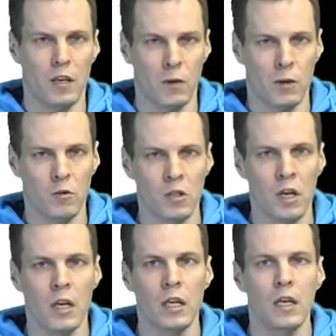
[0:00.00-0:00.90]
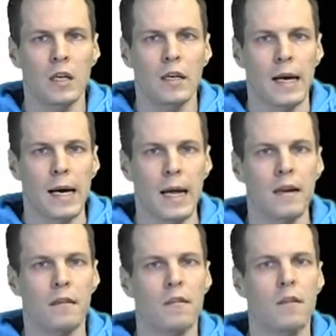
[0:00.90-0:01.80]
with your study.
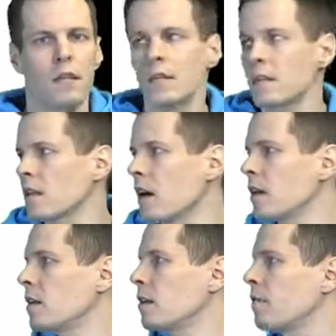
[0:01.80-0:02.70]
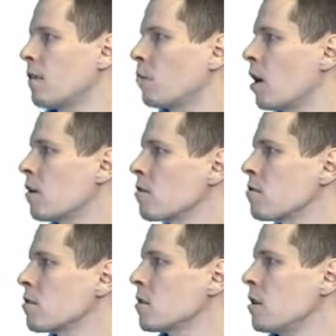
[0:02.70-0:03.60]
And they study different
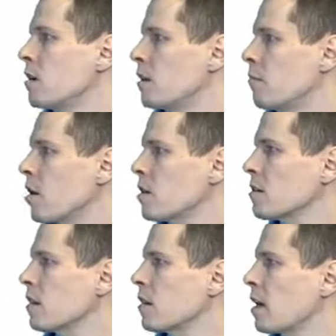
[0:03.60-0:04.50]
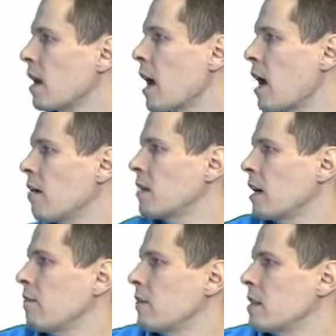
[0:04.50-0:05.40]
markers. The markers that they have
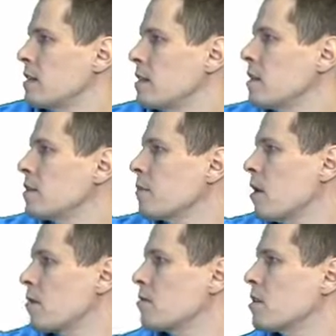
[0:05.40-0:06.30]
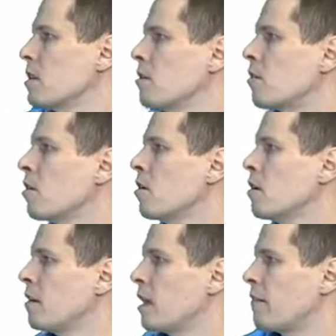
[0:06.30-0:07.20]
these 6 markers here.
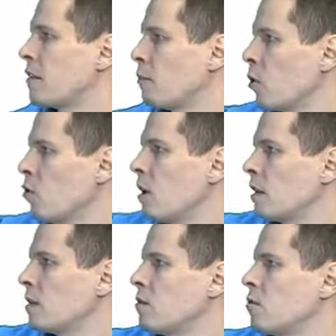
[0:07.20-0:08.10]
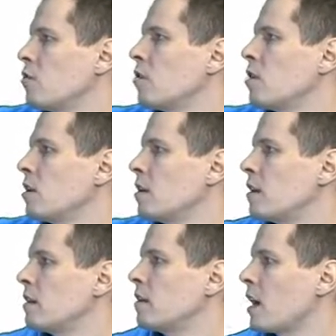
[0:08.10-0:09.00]
They have the blue attitude.
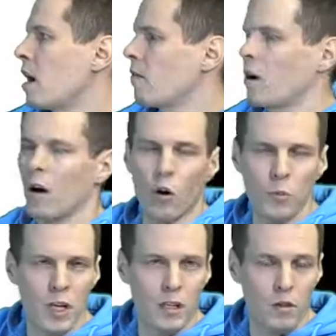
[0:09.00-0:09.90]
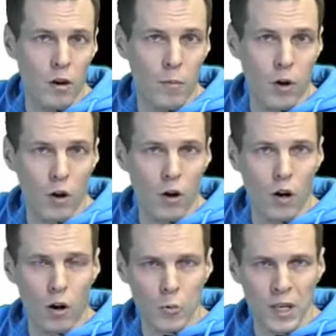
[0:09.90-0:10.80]
Then they have objective
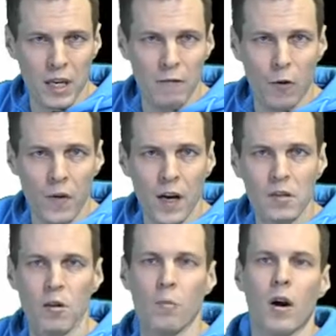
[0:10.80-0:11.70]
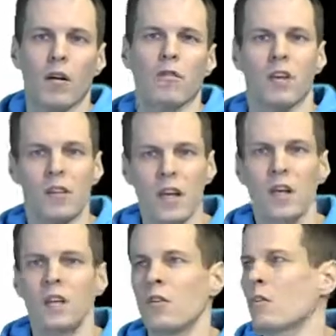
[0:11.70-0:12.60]
or factual marker, the
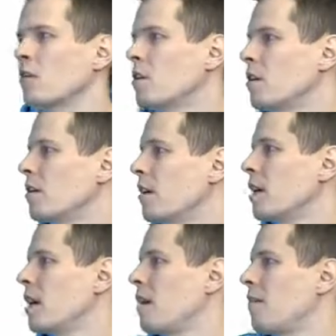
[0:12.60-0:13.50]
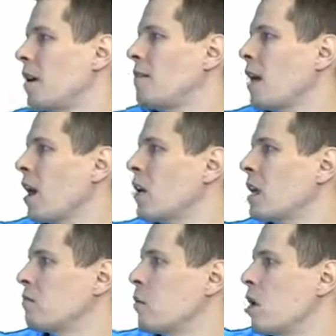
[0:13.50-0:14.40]
tenure. They have
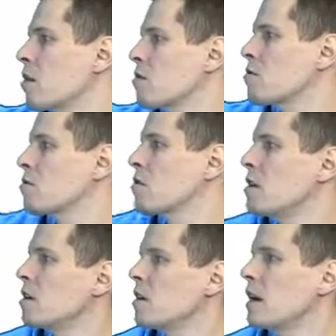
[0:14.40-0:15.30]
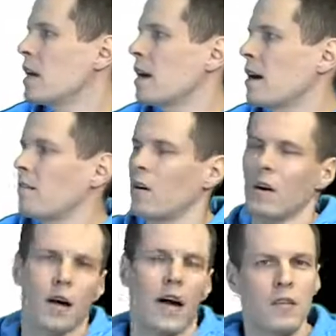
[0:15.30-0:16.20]
evaluating markers. They have
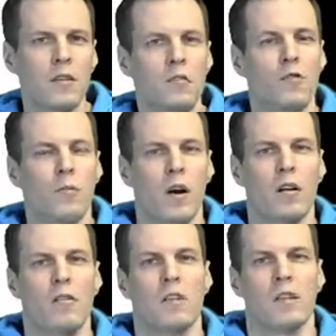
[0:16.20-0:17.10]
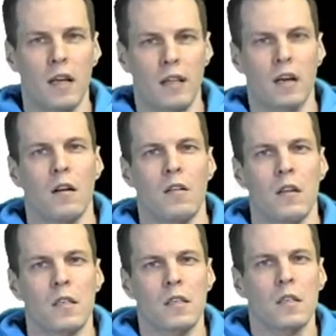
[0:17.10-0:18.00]
attitude markers and that kind of
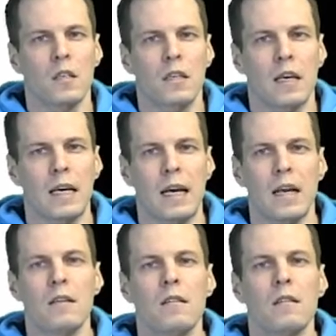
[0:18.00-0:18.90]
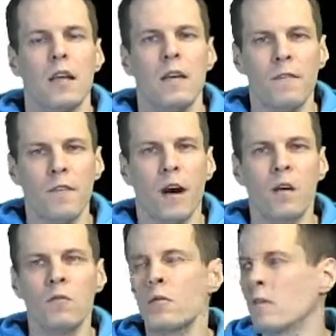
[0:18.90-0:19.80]
things. And they
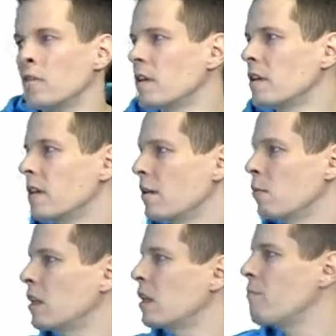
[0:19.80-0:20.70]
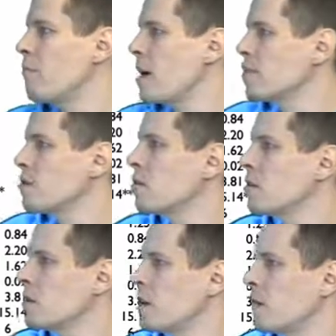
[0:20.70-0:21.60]
found that when they measured
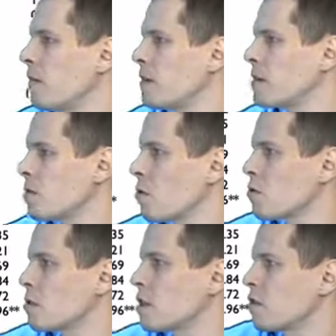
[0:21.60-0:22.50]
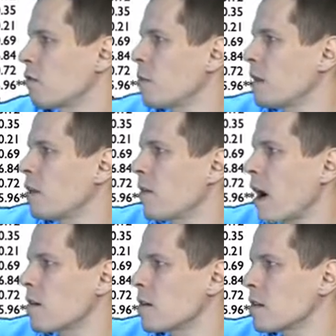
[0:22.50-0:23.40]
different sources of method
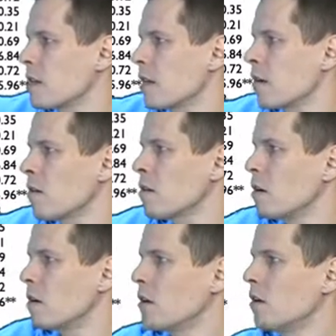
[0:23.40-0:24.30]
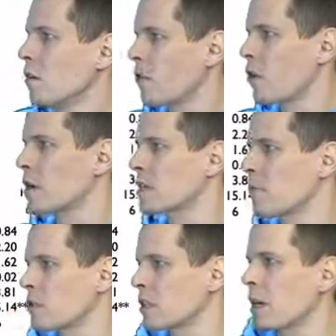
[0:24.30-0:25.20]
variance here, for
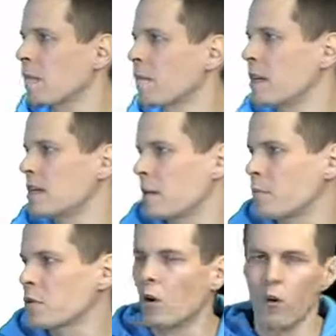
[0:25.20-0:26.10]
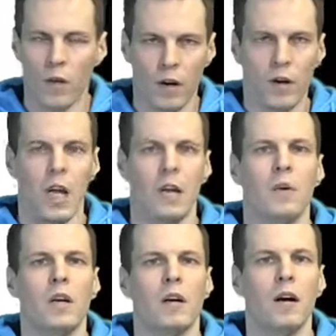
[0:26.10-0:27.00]
example, self-deception,
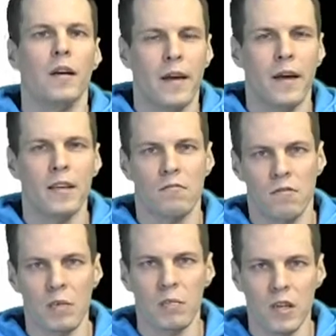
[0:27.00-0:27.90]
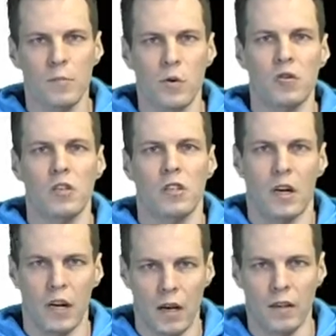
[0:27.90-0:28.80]
overclaiming, extreme response
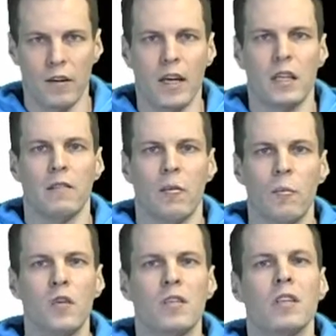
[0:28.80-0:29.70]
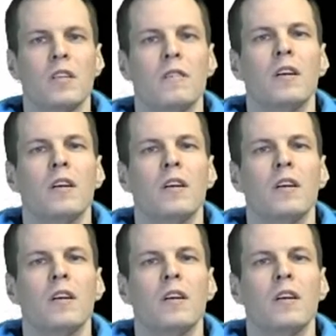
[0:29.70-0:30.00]
style, either negative or positive,